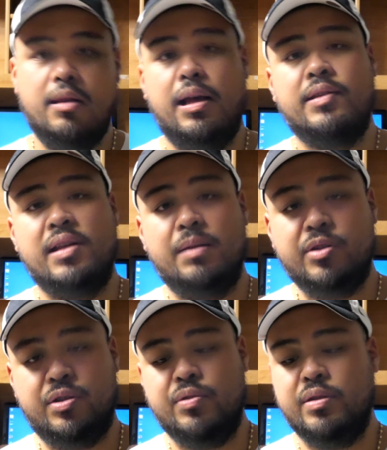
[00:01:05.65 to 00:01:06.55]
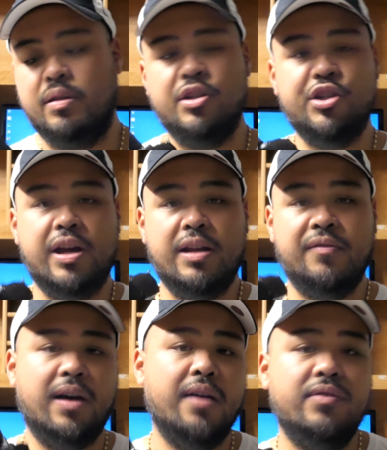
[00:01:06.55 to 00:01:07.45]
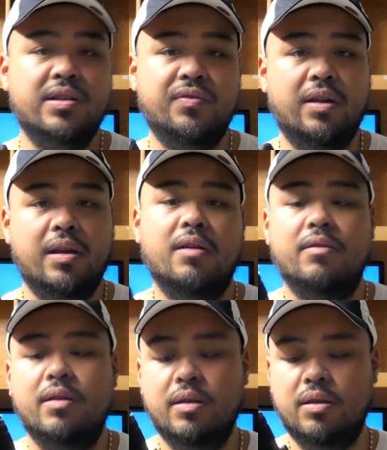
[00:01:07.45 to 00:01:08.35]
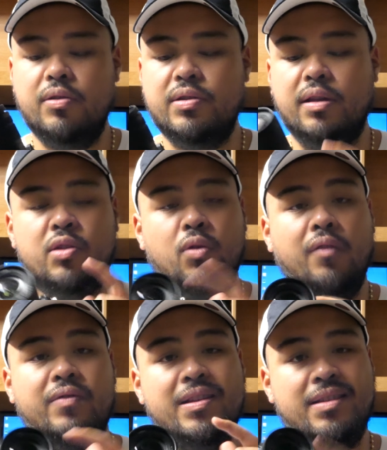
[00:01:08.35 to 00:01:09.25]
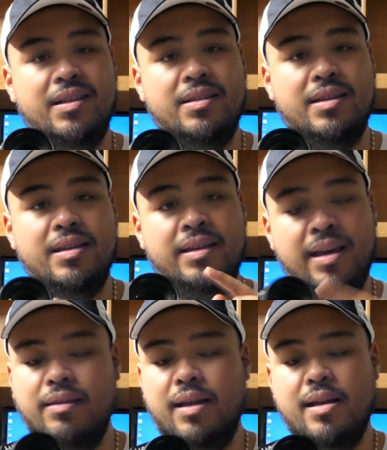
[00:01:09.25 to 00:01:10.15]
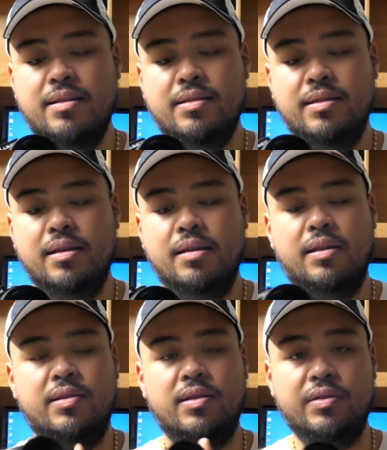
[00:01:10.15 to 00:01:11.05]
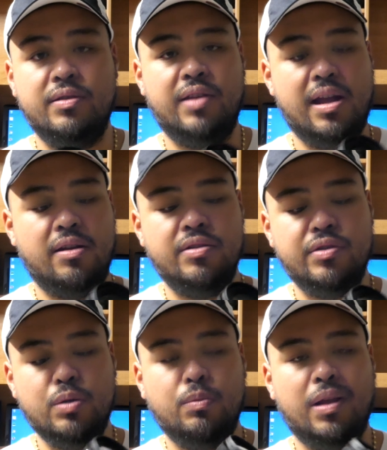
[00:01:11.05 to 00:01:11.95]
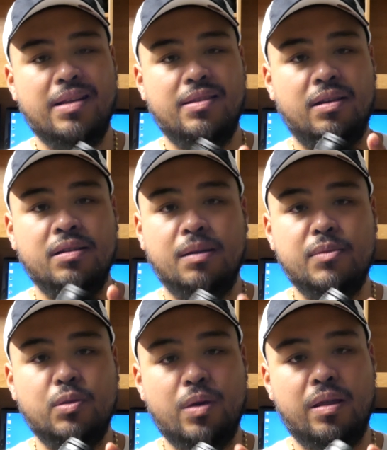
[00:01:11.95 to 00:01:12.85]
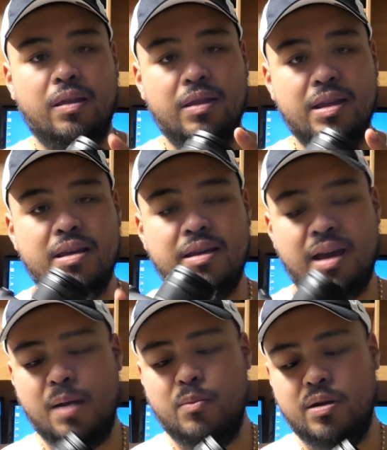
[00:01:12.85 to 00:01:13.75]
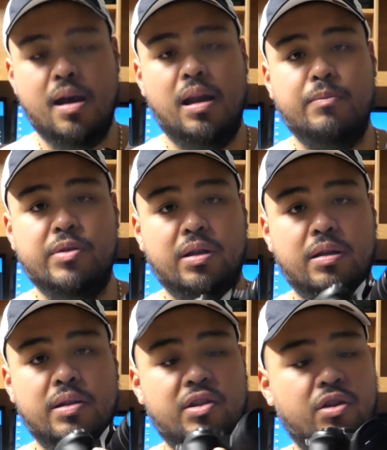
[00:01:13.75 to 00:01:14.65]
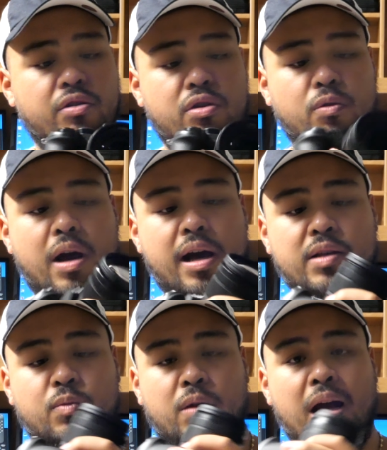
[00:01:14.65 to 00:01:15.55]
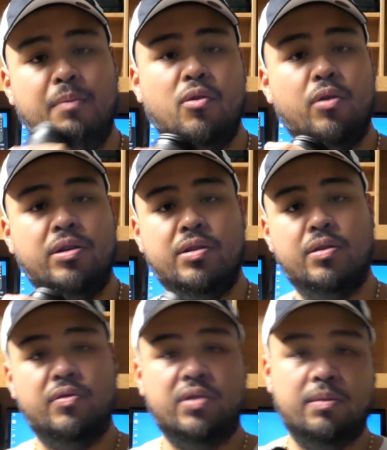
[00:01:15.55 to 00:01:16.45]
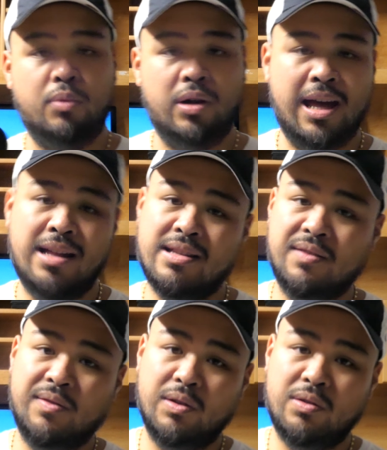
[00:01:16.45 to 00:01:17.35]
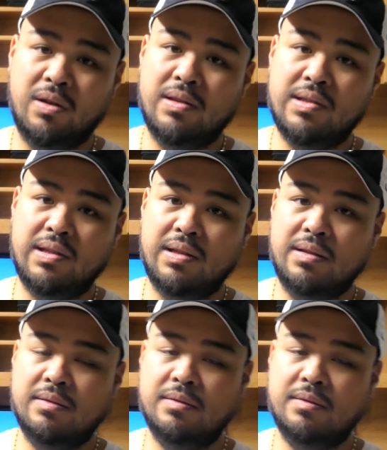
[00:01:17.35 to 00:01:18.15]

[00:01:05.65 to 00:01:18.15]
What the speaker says: Now, like I said, I'm just using the G85 in this video, using the 12-60 kit lens. This is a standard zoom lens that comes with the camera, and I'm just going to show you guys what I'm going to use to put an ND filter on this thing.